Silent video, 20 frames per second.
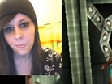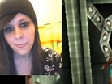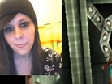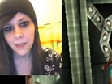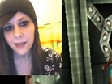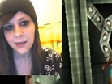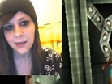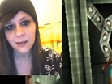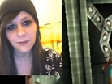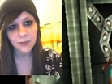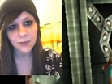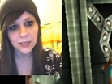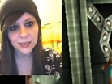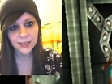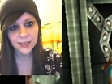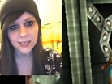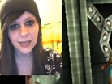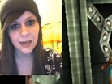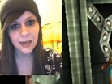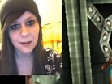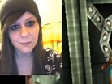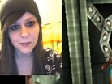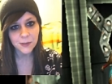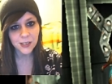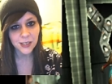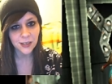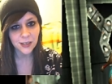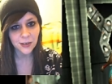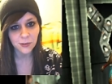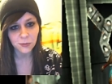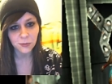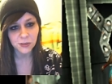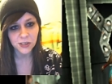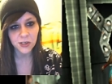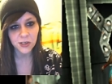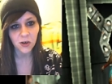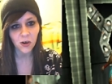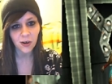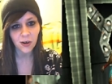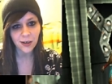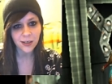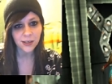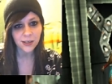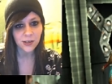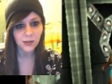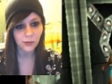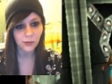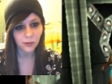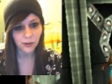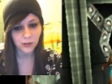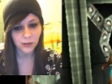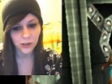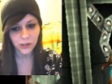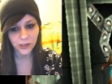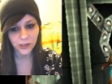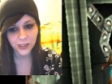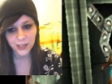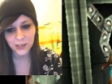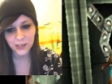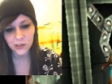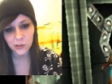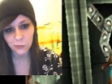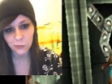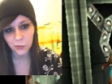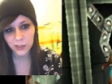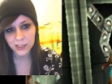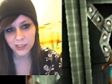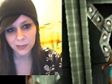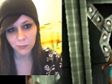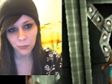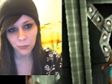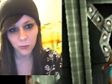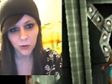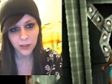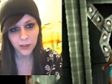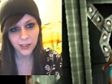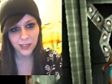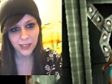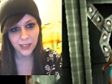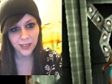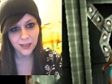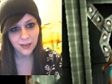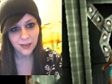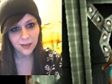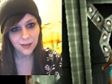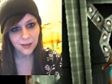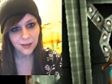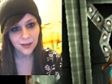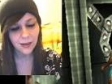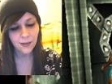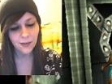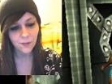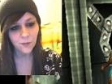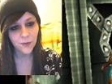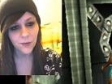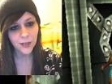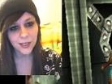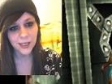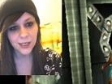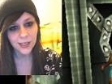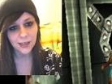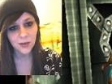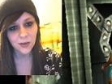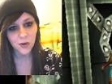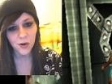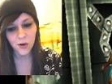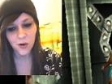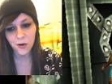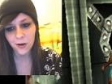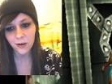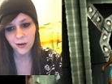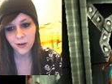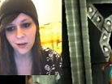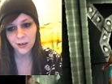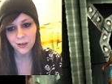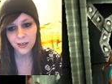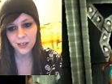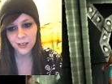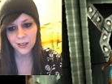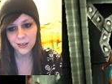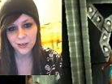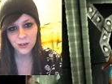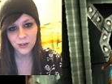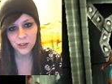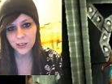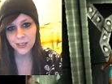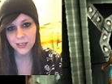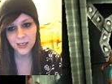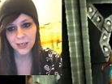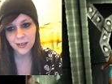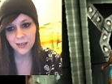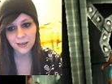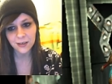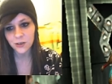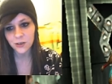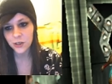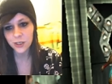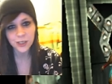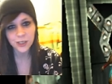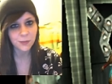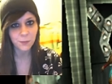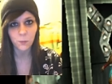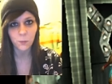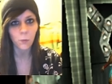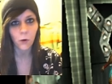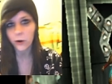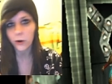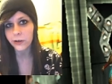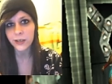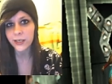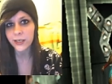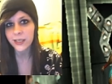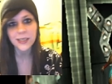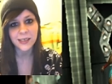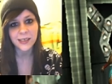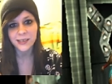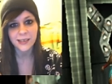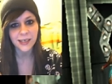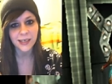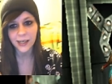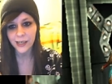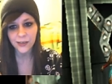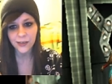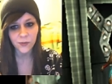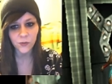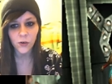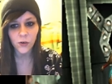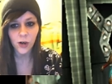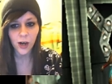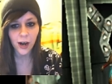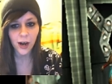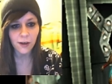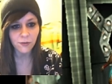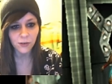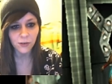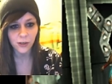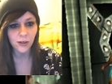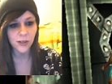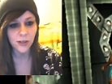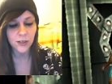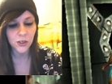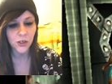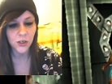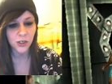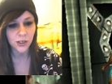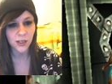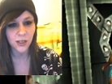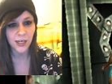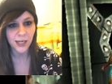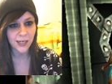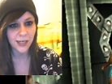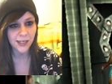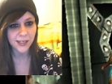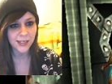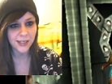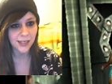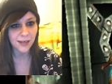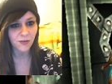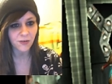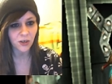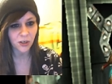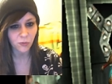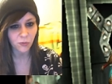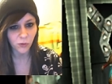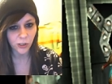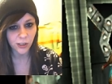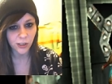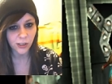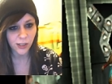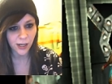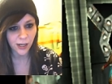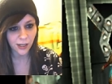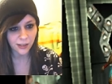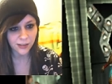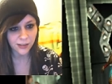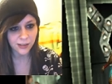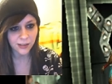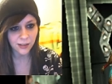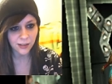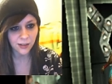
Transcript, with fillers: even Samson, who was talking to her, just said she wasn't pretty. And fucking Karg, she said she's wanted his dick forever, and he doesn't even realize.